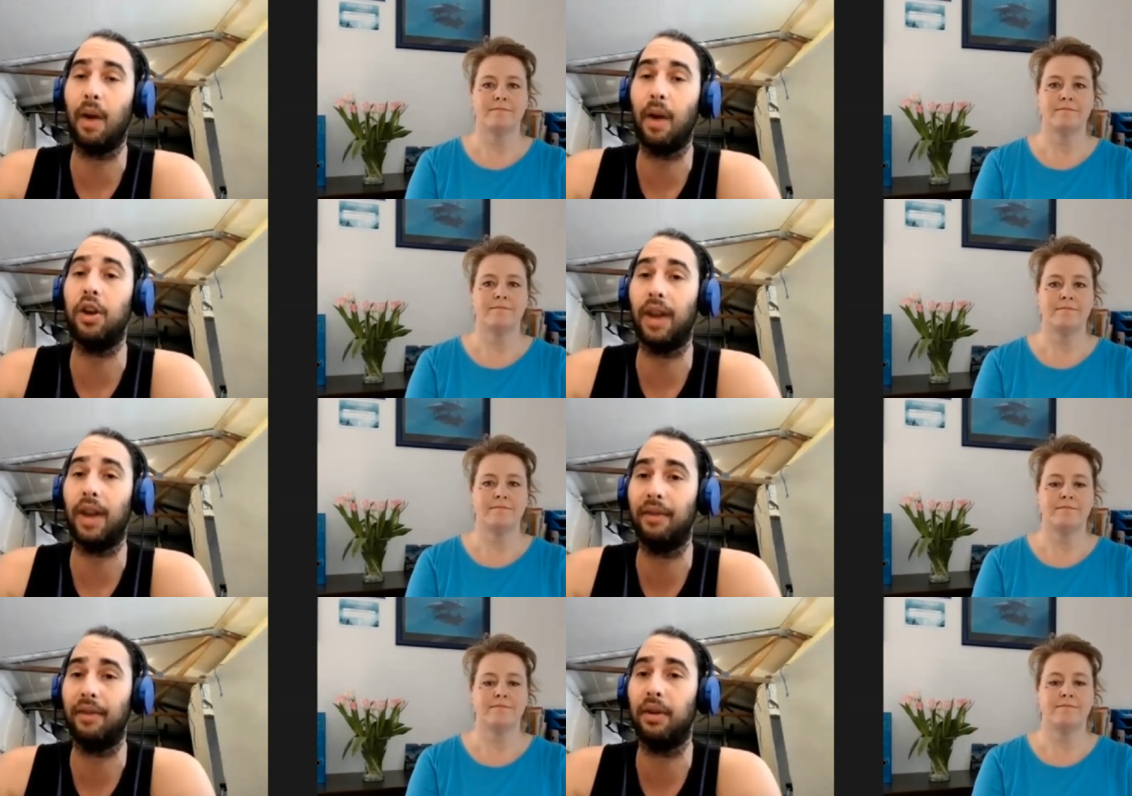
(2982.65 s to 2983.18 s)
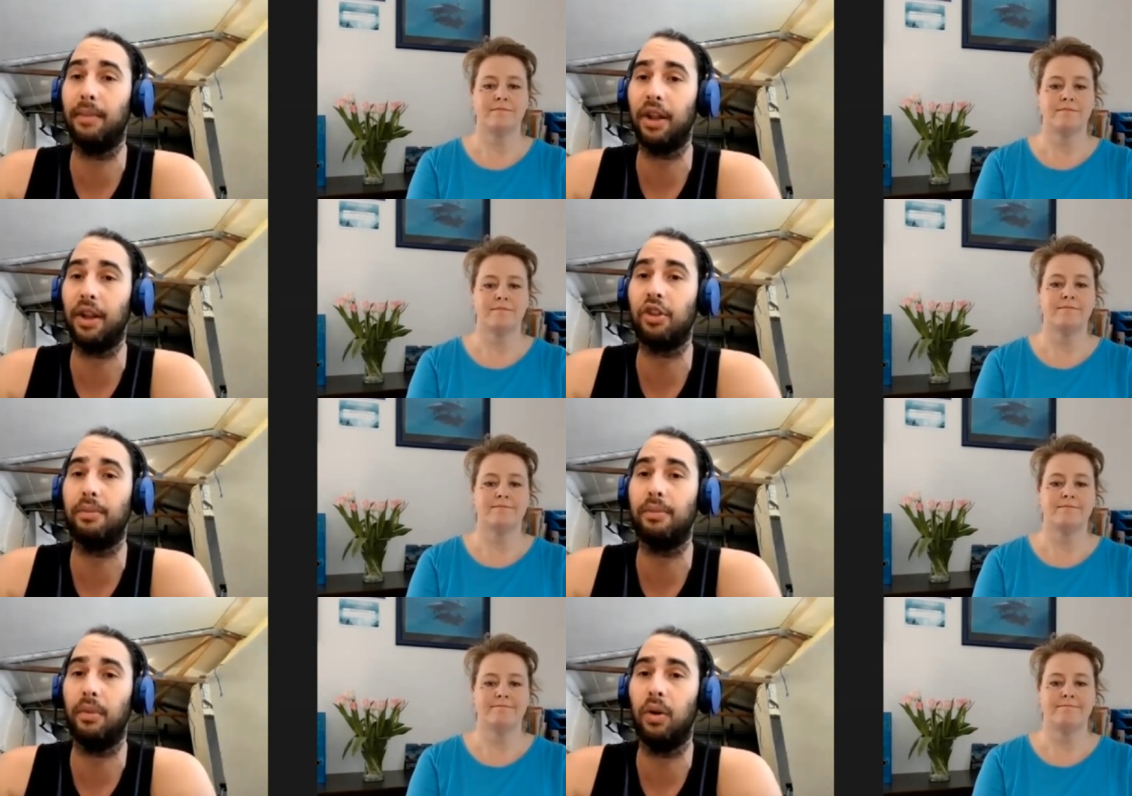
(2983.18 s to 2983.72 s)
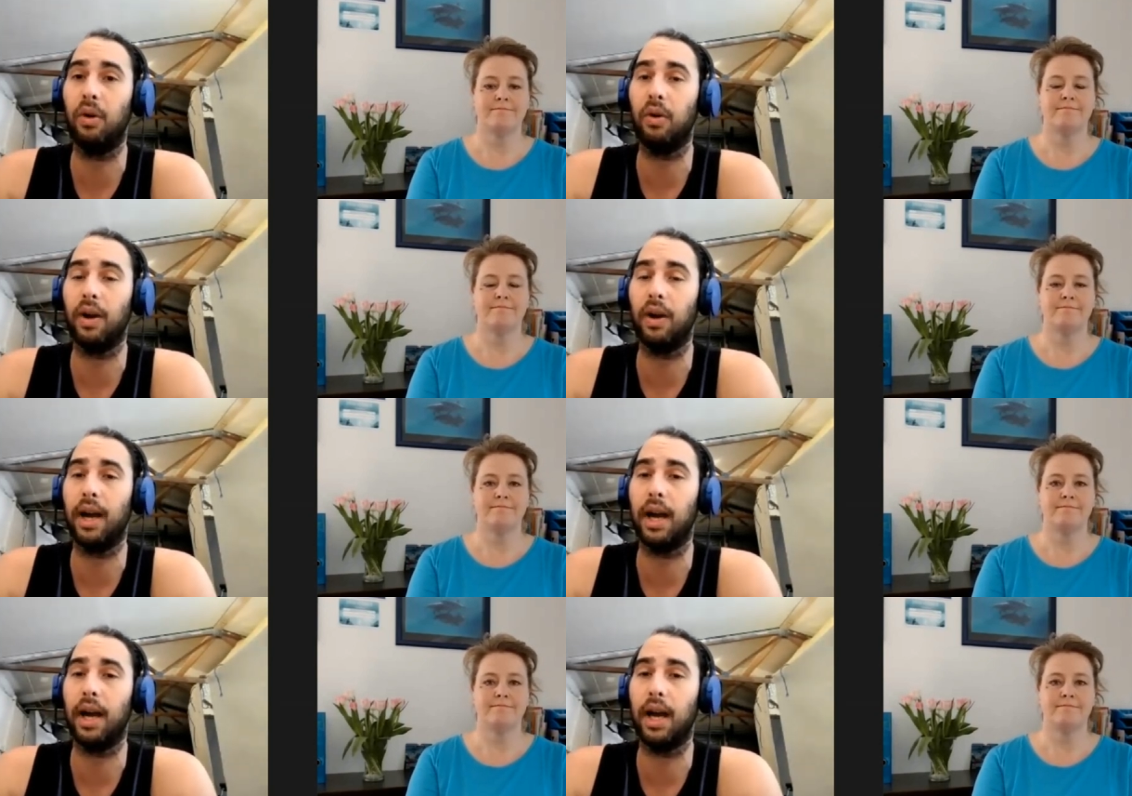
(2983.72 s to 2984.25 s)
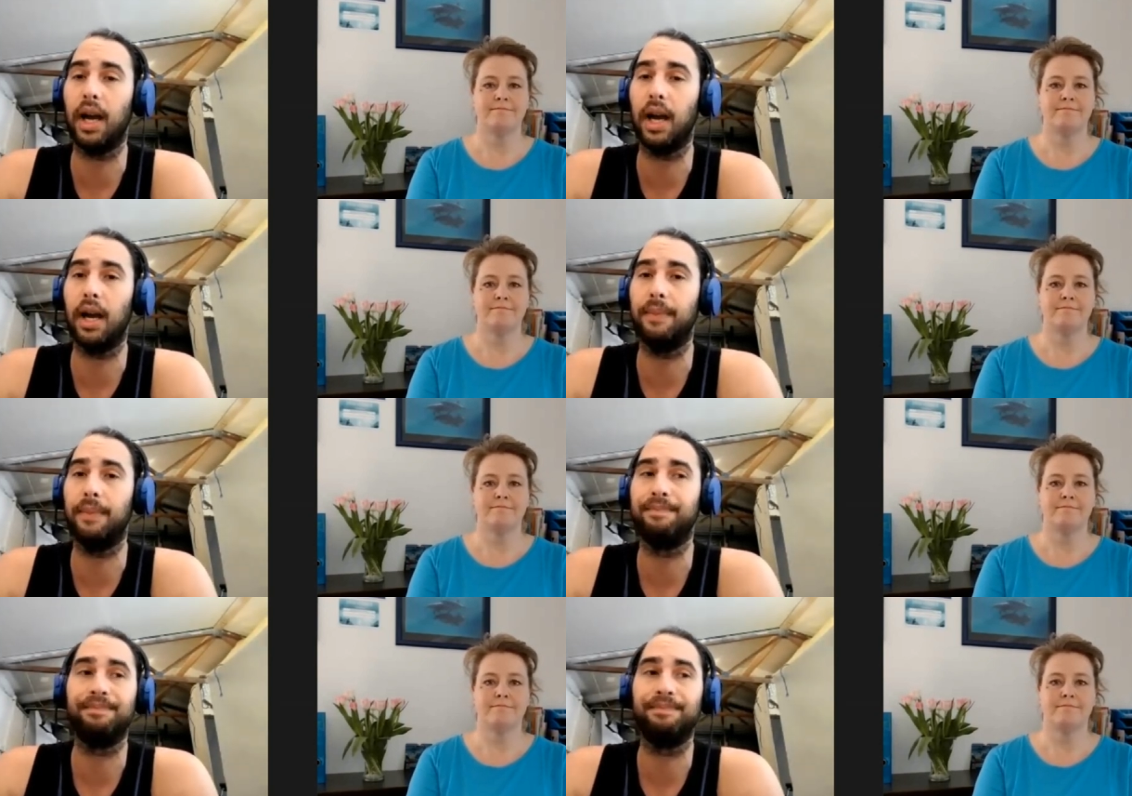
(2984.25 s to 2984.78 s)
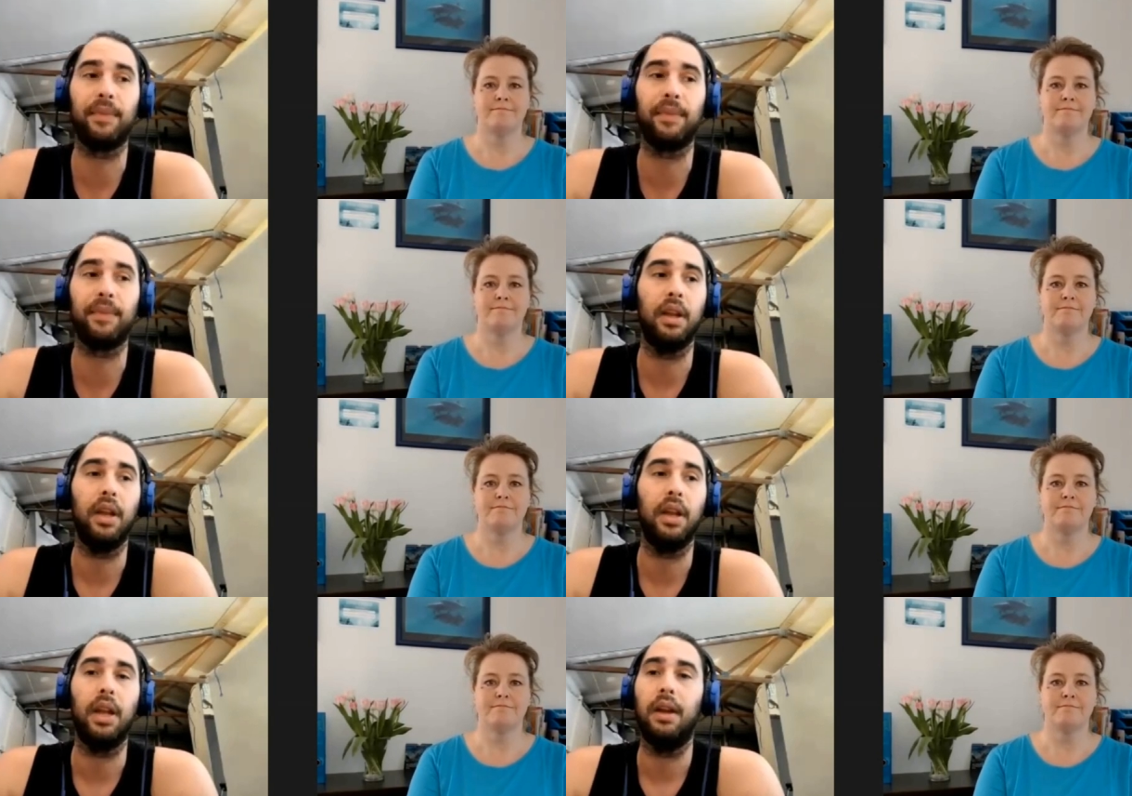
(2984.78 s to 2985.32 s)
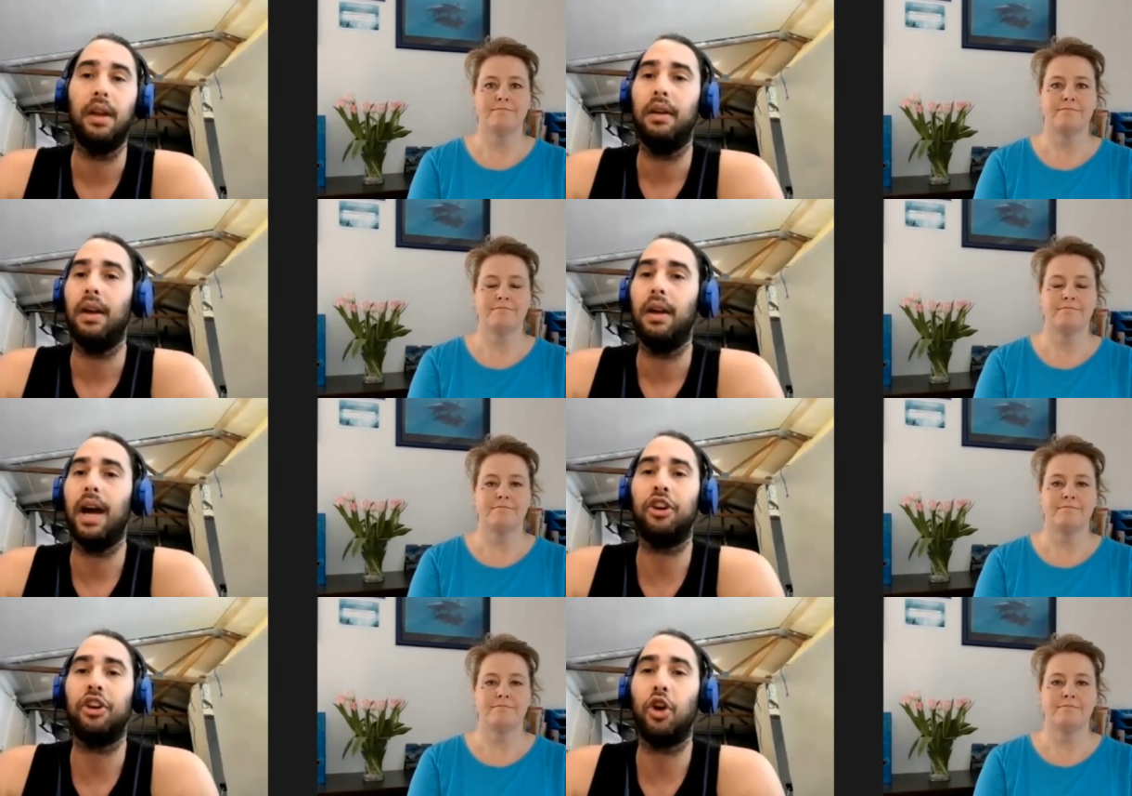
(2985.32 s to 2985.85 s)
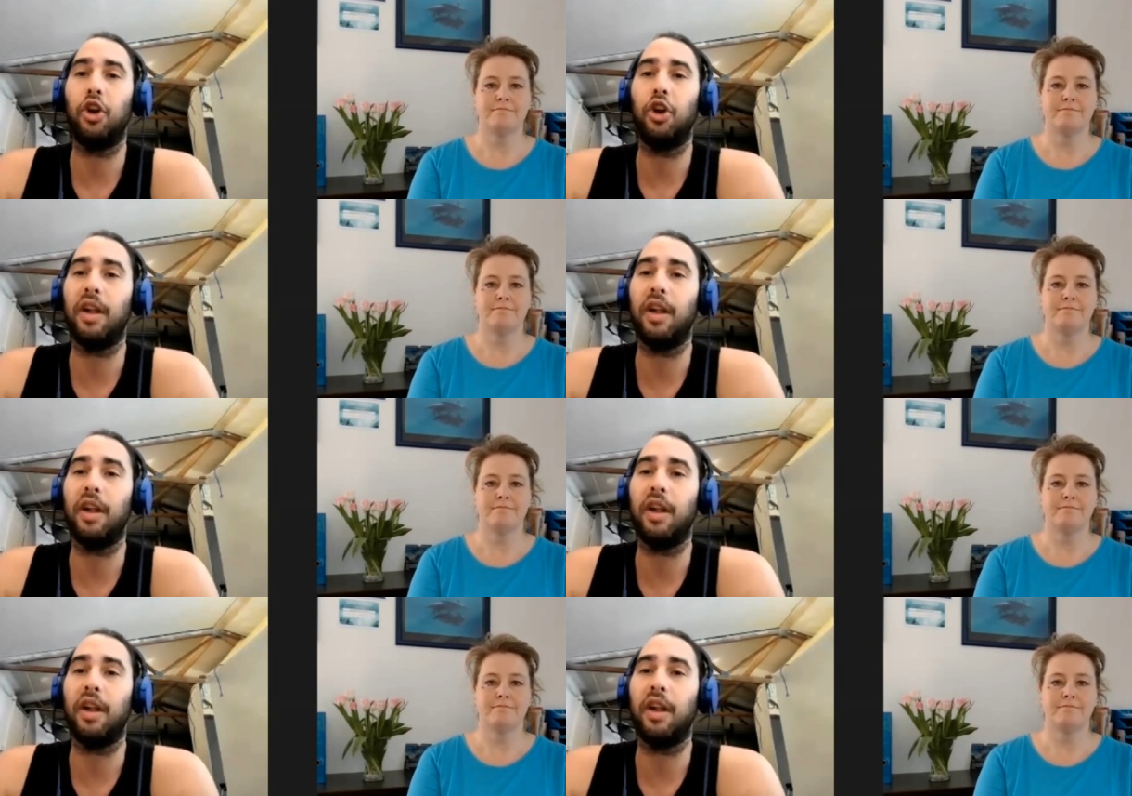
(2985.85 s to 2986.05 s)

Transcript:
Speaker 1: We could have a much more uh, I don't know, I